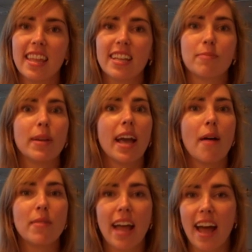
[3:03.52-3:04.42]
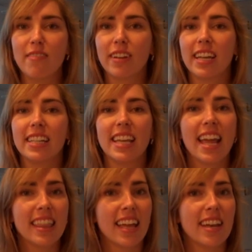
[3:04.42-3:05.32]
thing is become an advocate.
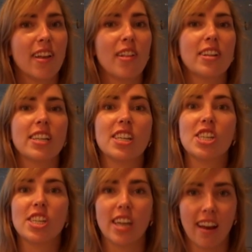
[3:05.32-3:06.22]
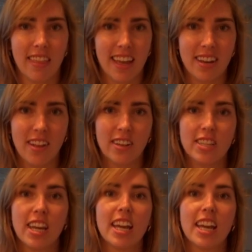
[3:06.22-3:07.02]
Take that knowledge and share that knowledge.